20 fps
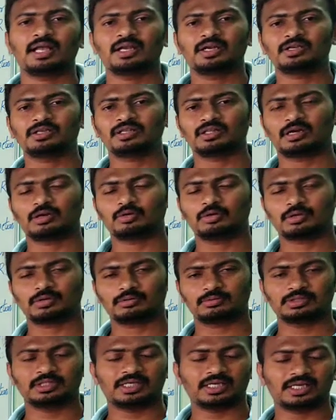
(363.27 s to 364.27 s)
valence
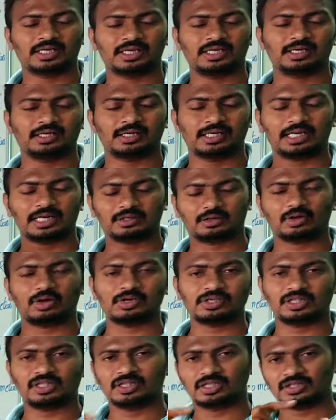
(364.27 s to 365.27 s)
or their
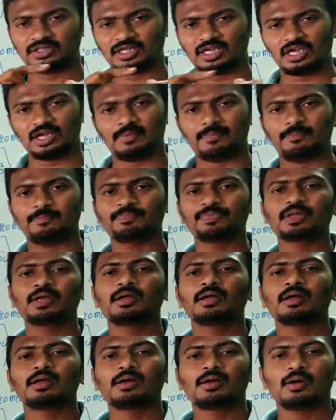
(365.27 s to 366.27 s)
electrons in the same
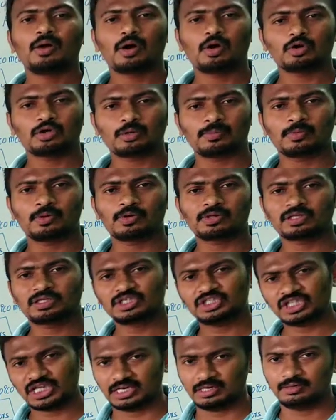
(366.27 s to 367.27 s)

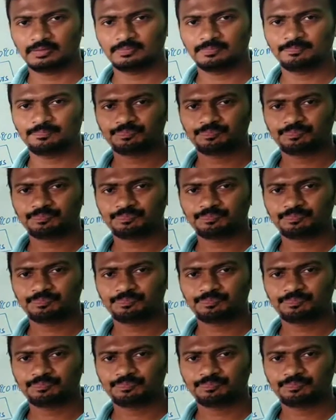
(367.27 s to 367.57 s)
outermost shell.